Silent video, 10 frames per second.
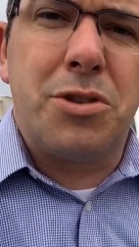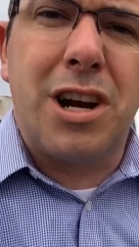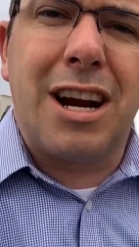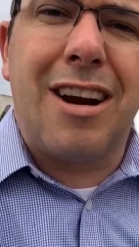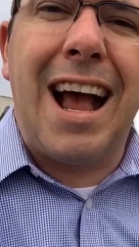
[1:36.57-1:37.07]

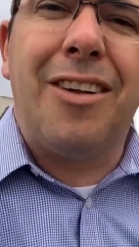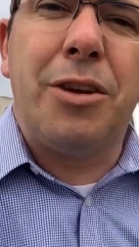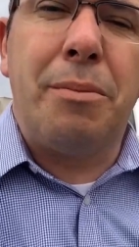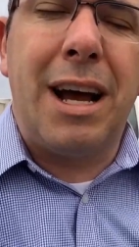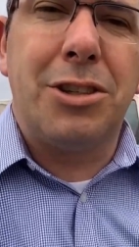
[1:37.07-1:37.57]
Tracker out
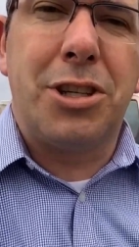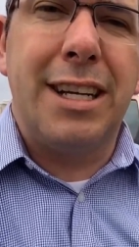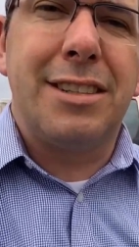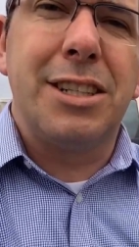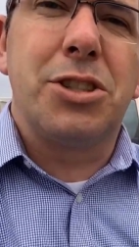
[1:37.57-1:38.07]
and about
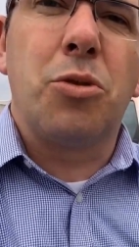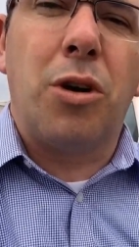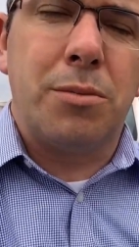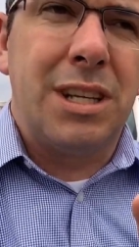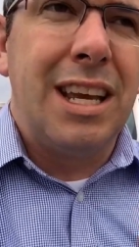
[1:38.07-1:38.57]
chasing
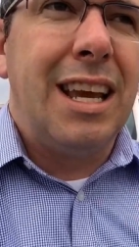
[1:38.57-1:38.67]
storms.